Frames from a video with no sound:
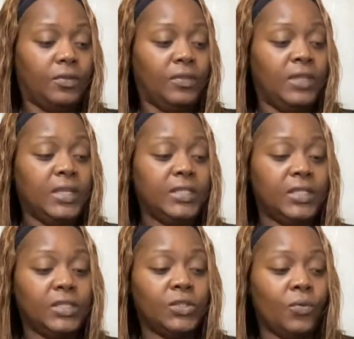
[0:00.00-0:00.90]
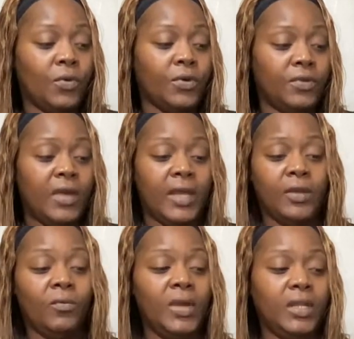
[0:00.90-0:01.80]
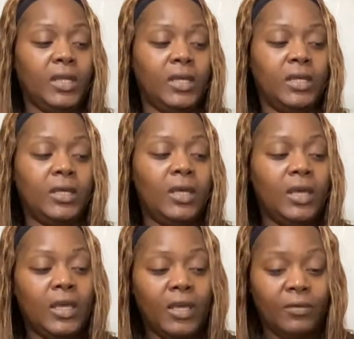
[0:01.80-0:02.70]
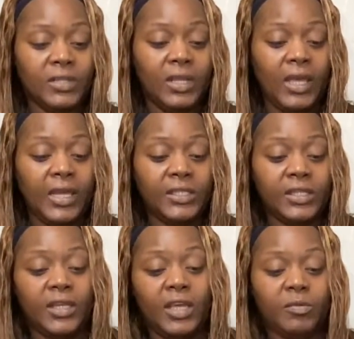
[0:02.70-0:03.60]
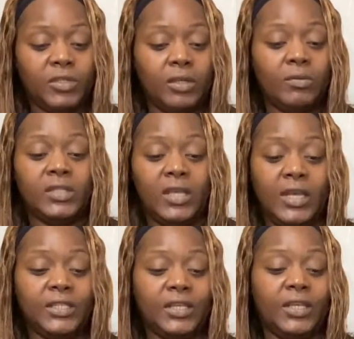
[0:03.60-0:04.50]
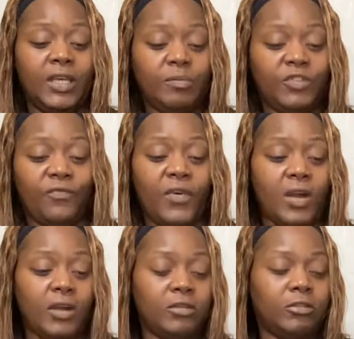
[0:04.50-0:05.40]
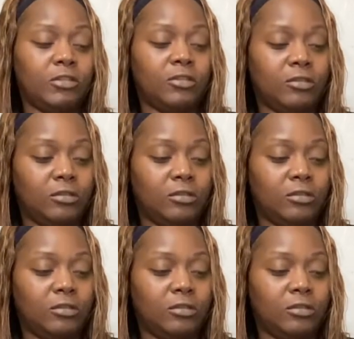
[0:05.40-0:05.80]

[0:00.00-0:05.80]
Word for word: this is the order that it went in. It was the ace of cups. It was the ace of cups first.